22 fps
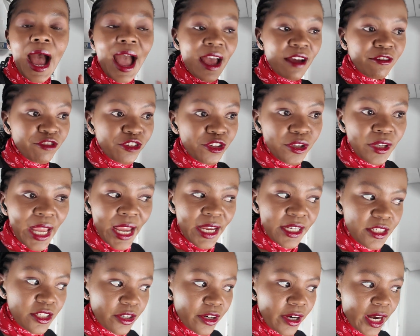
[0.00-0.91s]
I have new
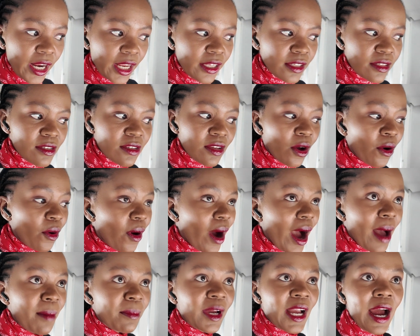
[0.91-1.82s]
catering, so
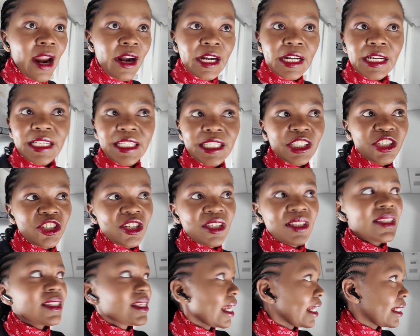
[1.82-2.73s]
I'm currently
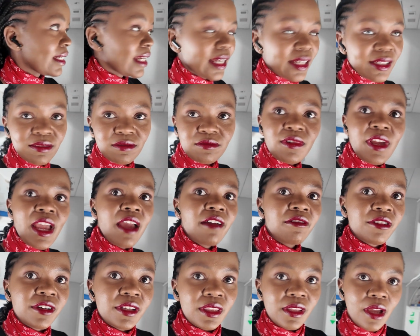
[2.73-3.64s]
just setting
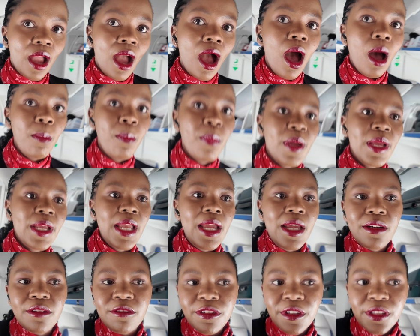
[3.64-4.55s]
everything up
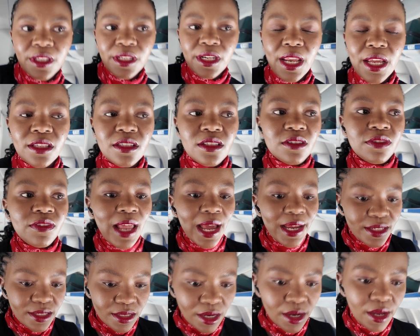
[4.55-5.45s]
again for the next
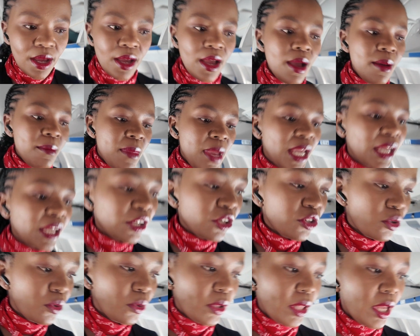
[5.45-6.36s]
flight, making
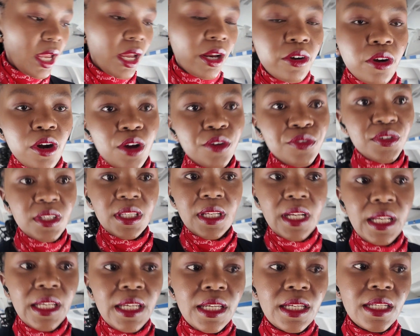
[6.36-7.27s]
sure the aircraft is
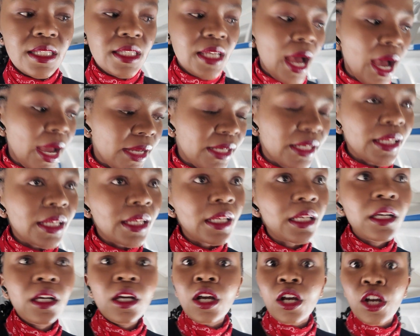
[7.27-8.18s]
clean,
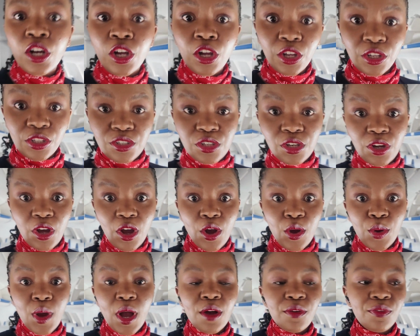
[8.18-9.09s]
tidy, good to
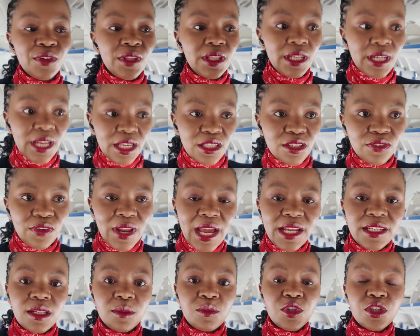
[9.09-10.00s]
go for the next
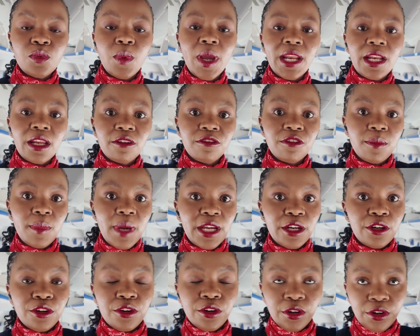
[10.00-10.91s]
flight. I'm just waiting for
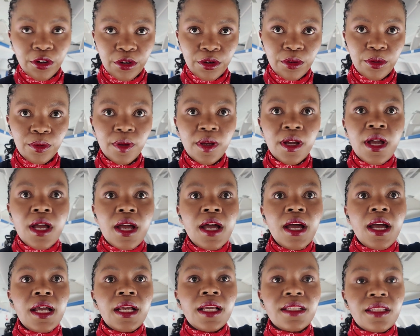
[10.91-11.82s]
my crew
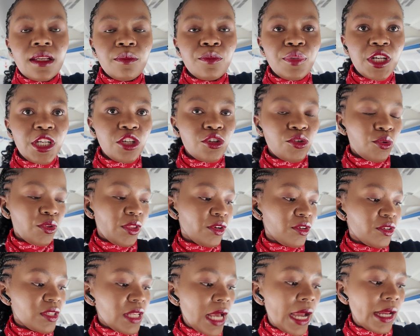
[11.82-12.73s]
because I'm pretty sure
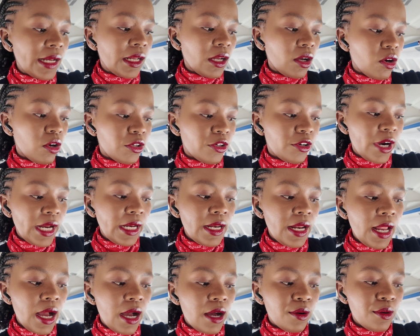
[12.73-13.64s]
they're signing on right
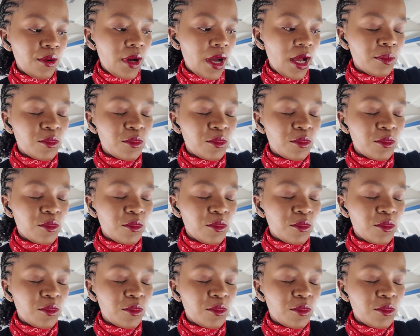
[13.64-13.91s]
now.